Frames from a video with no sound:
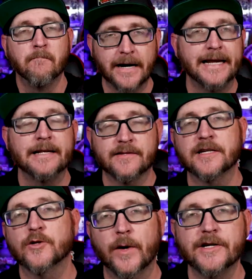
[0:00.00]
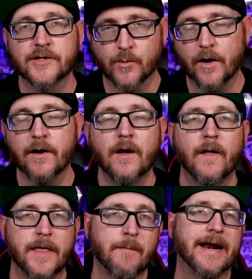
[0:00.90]
But in situations where
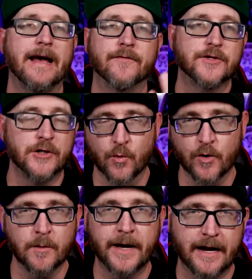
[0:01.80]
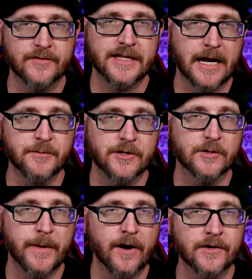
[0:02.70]
they might have two room kind of setups in
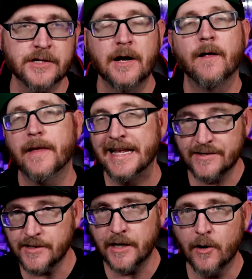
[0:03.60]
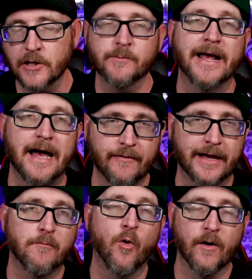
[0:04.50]
those barracks, NCOs might have
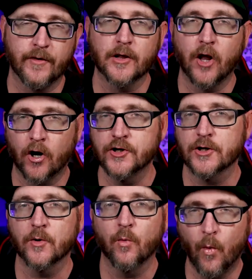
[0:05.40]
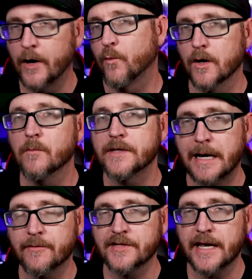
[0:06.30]
like a more of a larger one room
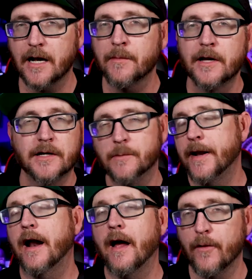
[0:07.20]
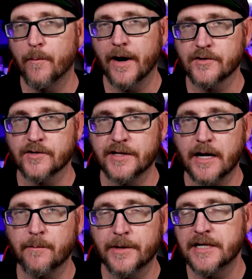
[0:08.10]
type of setup, depending on how their barracks are
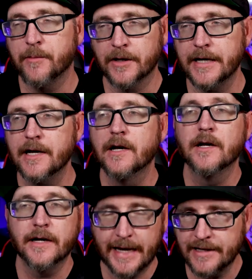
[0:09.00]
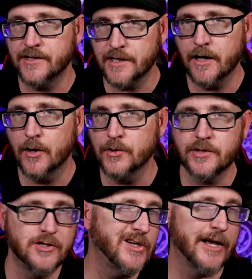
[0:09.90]
set up. But typically
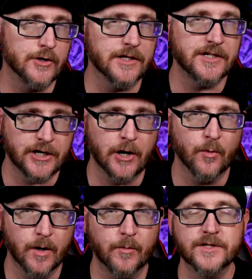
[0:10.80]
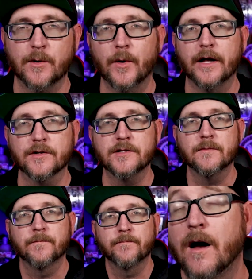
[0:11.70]
NCOs do not usually share a room with someone else.
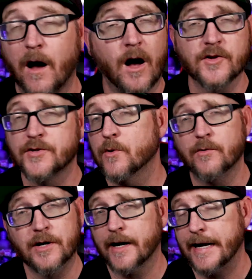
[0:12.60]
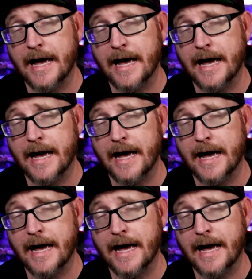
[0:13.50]
Also, you're not